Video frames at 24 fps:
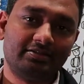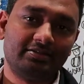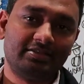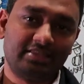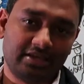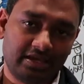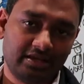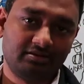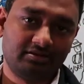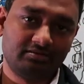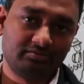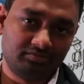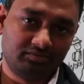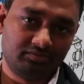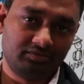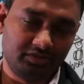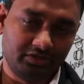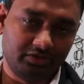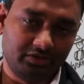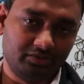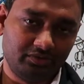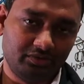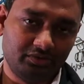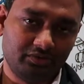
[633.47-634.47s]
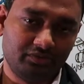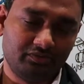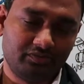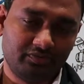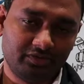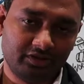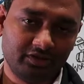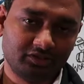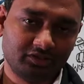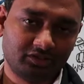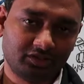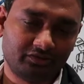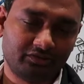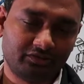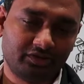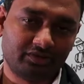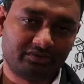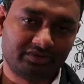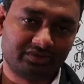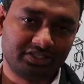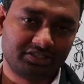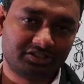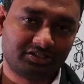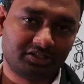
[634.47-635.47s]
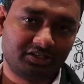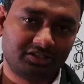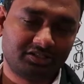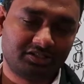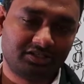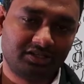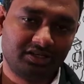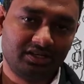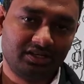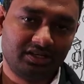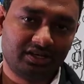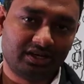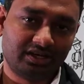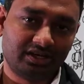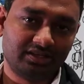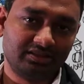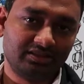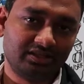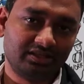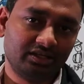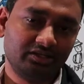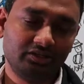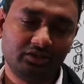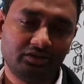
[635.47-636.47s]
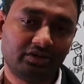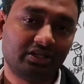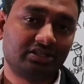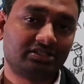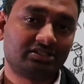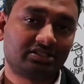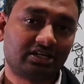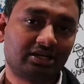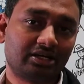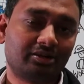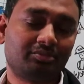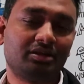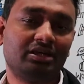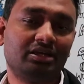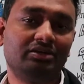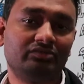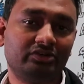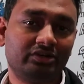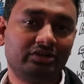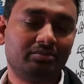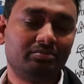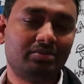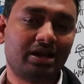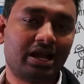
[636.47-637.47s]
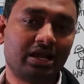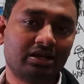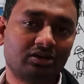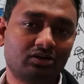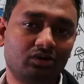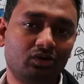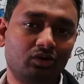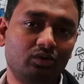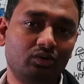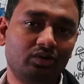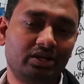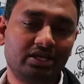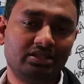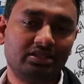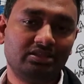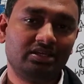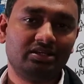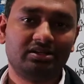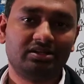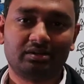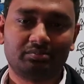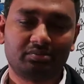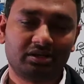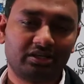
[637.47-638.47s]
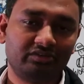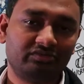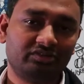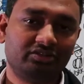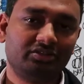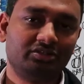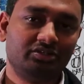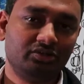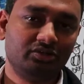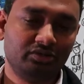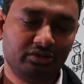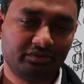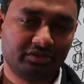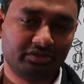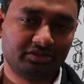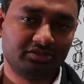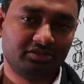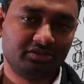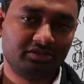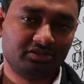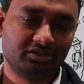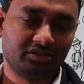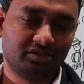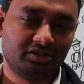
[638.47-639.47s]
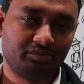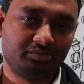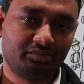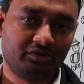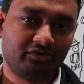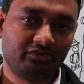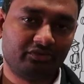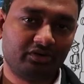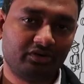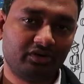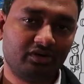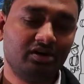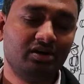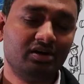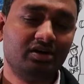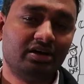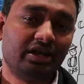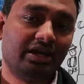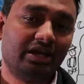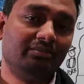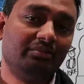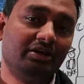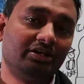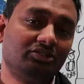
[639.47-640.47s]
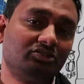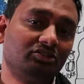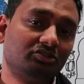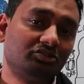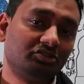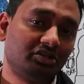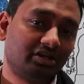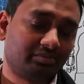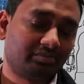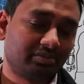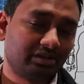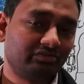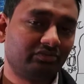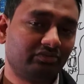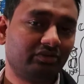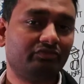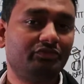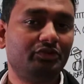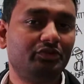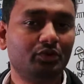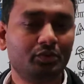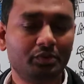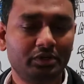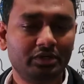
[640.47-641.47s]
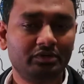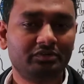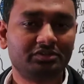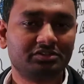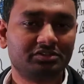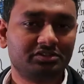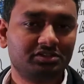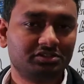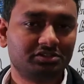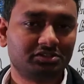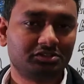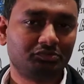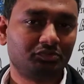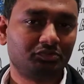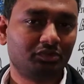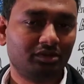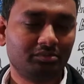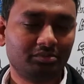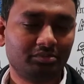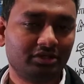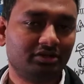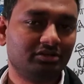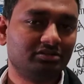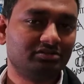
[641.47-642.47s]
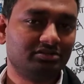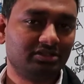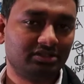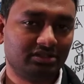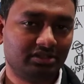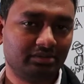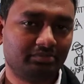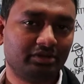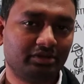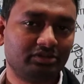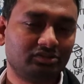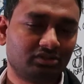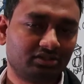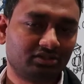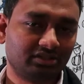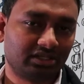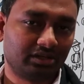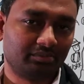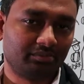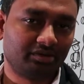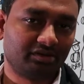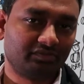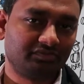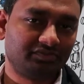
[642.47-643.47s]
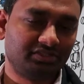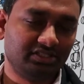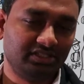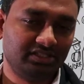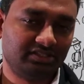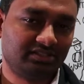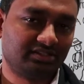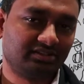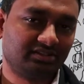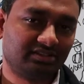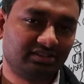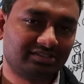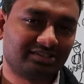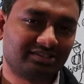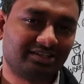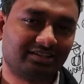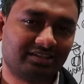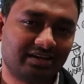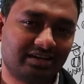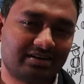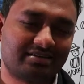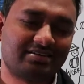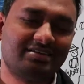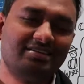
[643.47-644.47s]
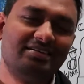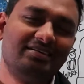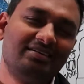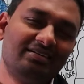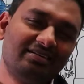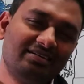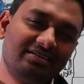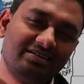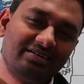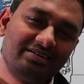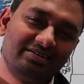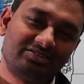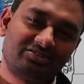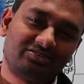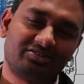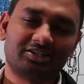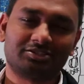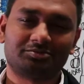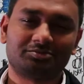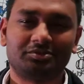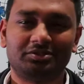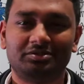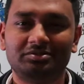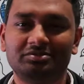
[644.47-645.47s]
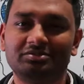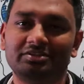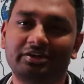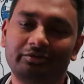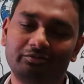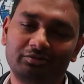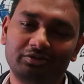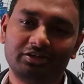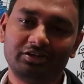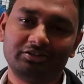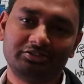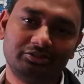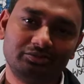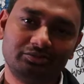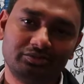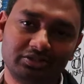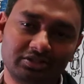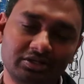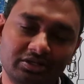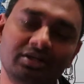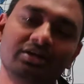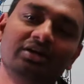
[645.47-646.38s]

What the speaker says: then you finish off your research, and then you can start applying for your bank loan, and then apply for the university that you prefer, and make sure that you apply for few universities as well, because it depends on the number of seats and things like that. And trust me, they will let you in.